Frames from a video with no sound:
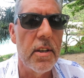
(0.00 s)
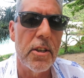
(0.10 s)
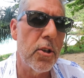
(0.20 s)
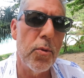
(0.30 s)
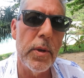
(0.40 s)

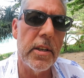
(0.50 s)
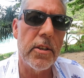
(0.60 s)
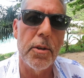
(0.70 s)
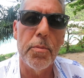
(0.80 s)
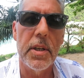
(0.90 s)
sweet as
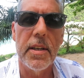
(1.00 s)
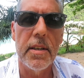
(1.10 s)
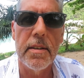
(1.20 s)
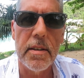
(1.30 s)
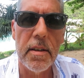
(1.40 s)
can be,
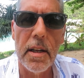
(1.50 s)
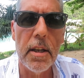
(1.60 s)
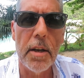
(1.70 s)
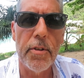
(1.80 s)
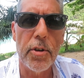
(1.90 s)

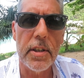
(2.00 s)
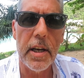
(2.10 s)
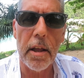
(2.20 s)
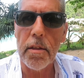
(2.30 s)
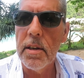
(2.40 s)
love her to
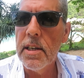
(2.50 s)
death.